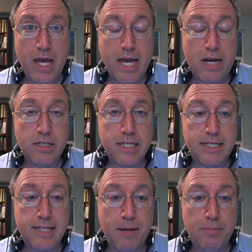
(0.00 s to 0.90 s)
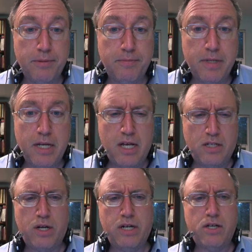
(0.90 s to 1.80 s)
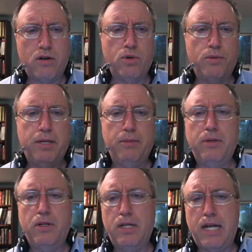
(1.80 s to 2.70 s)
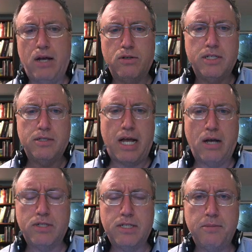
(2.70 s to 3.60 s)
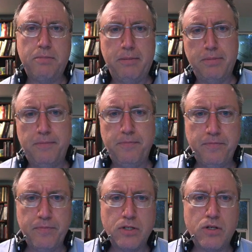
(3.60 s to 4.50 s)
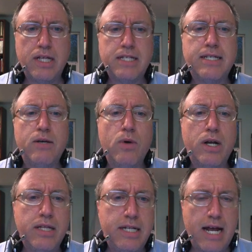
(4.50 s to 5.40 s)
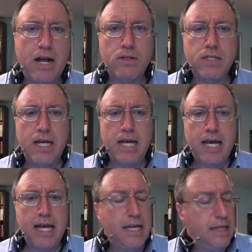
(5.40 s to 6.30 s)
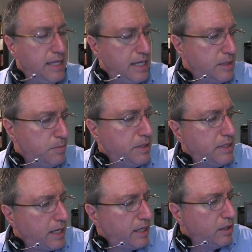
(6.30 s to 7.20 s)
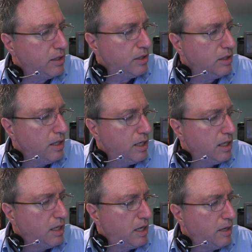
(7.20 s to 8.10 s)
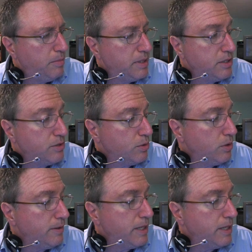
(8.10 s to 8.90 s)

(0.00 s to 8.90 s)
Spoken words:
Here's an example. So here's our rule: people and houses, houses and people. So let's see, what are the nouns in this particular business rule?